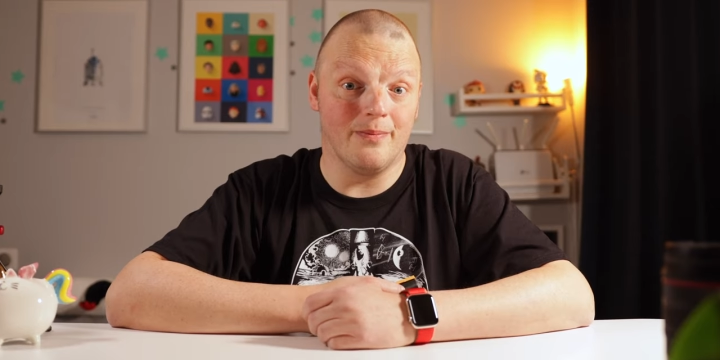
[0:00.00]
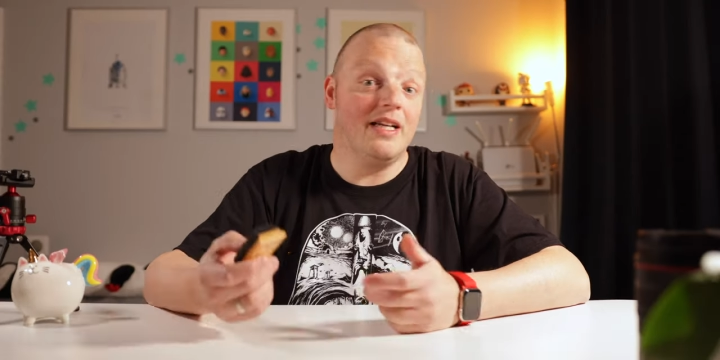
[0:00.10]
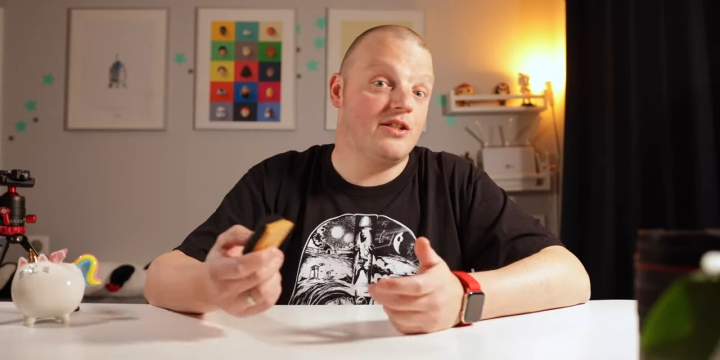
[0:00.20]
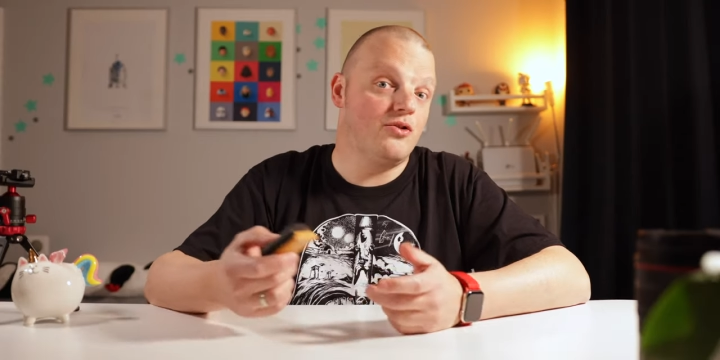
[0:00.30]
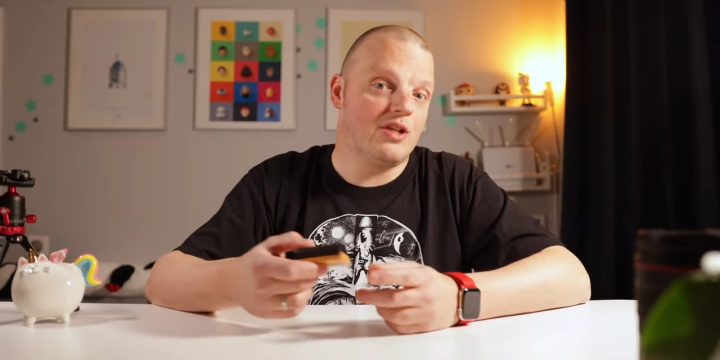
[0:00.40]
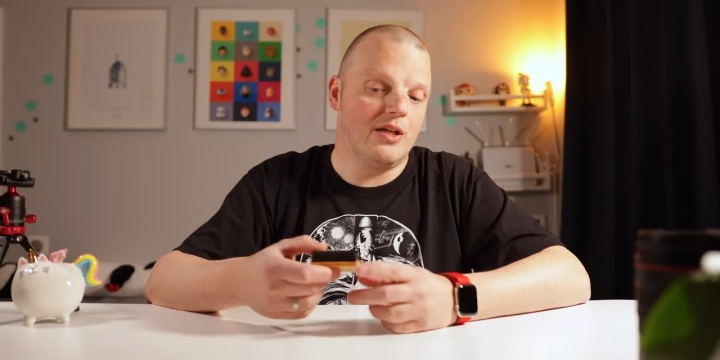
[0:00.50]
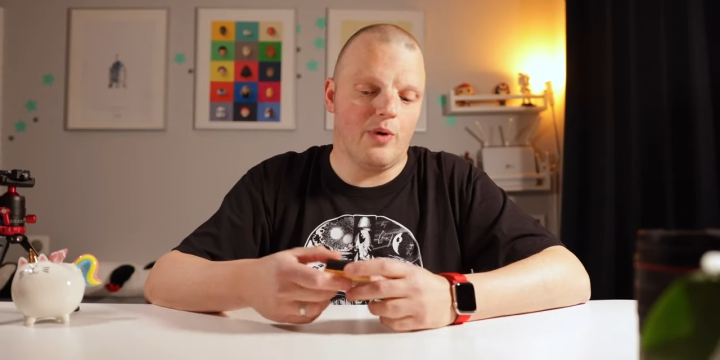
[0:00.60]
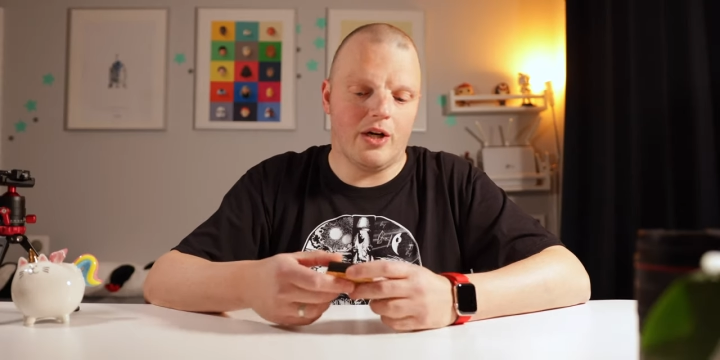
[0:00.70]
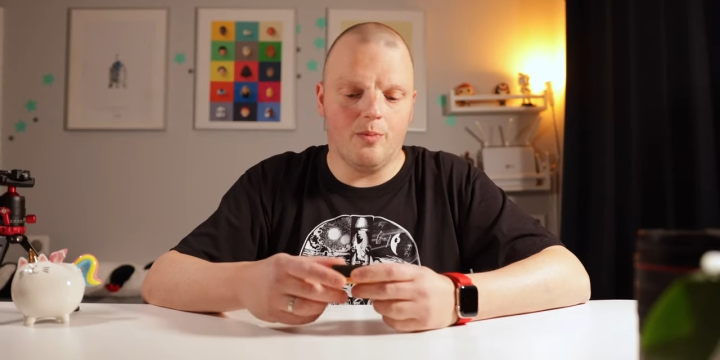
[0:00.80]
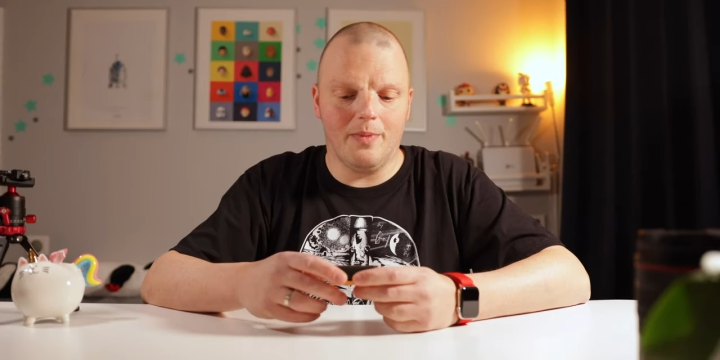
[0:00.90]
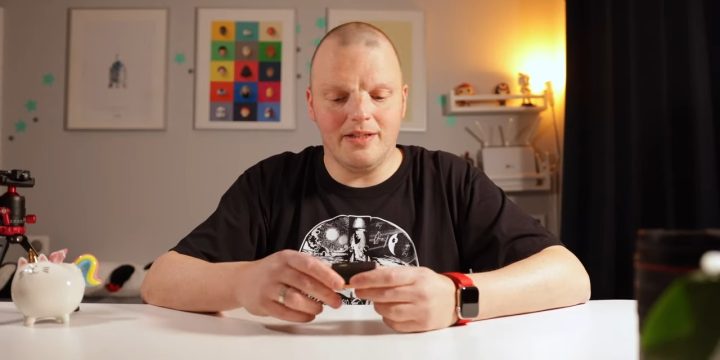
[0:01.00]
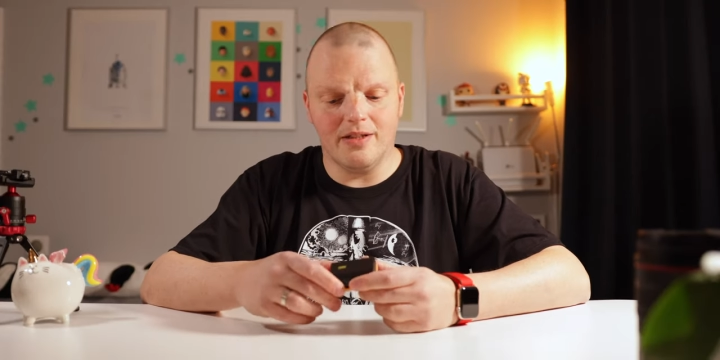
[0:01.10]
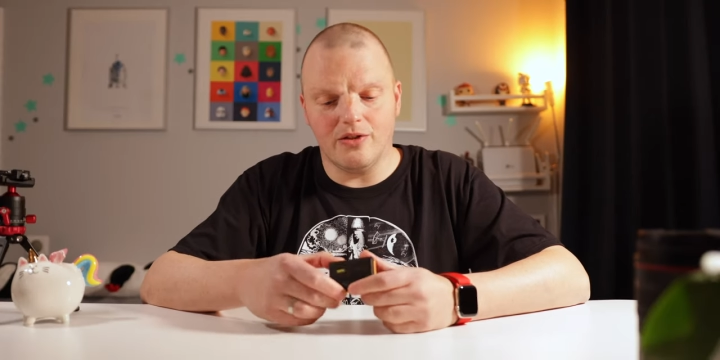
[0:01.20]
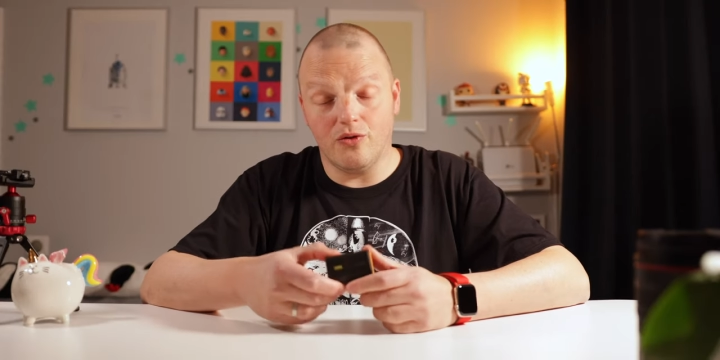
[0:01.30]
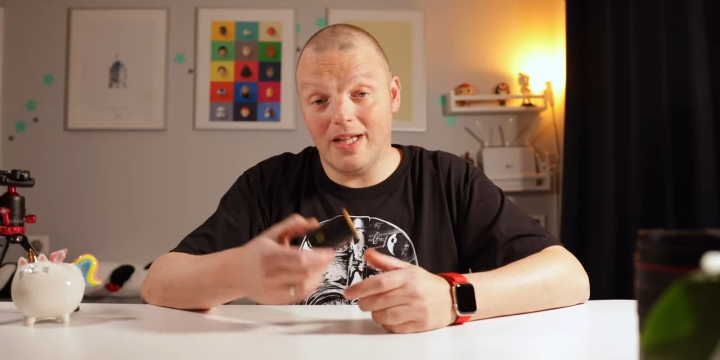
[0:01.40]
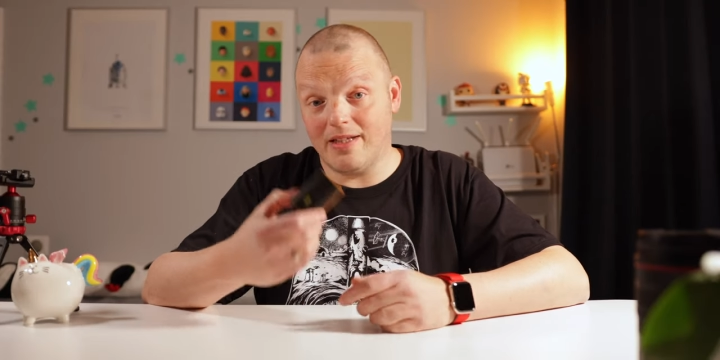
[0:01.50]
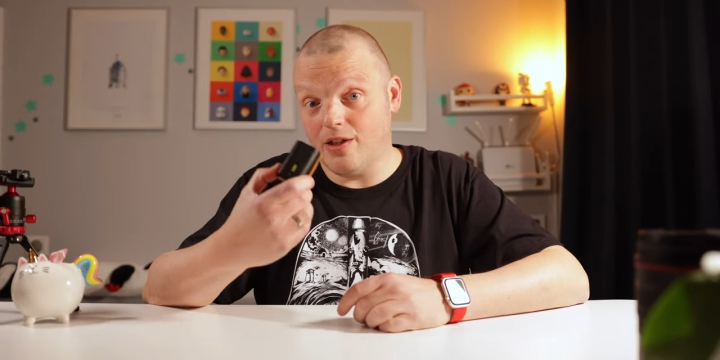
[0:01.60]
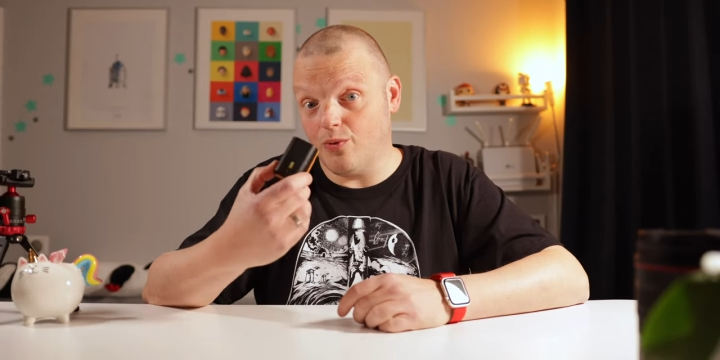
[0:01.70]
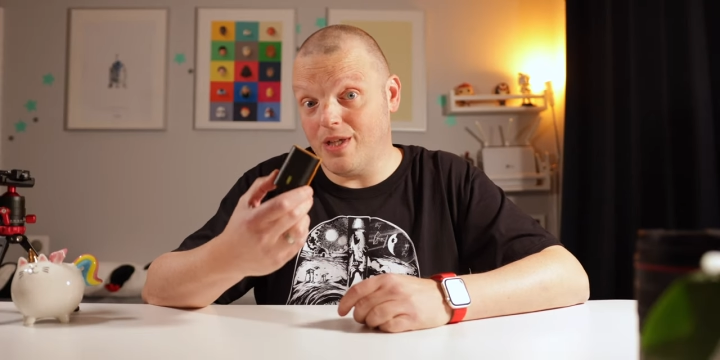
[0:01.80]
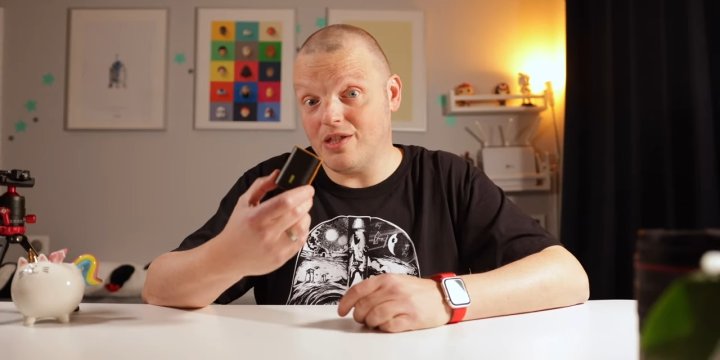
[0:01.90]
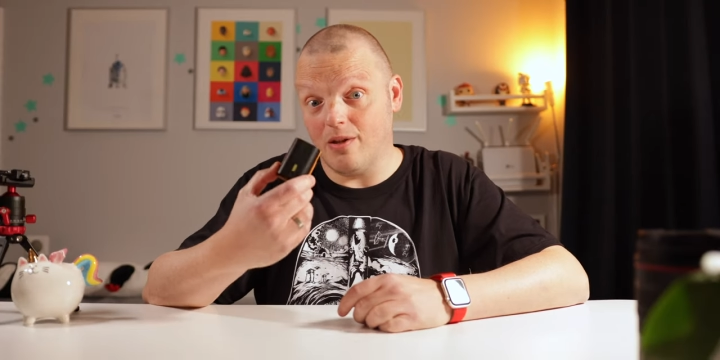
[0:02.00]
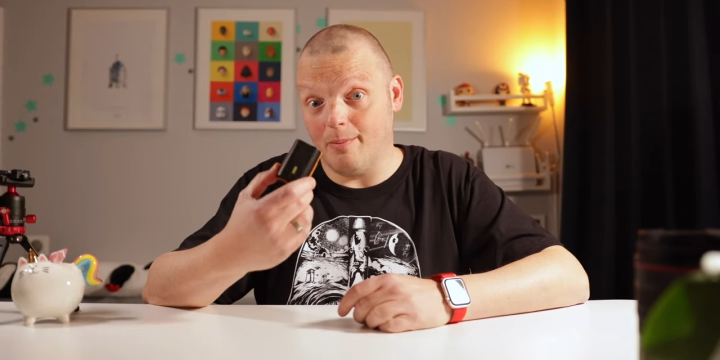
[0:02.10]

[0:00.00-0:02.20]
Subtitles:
It's usually recommended to get the original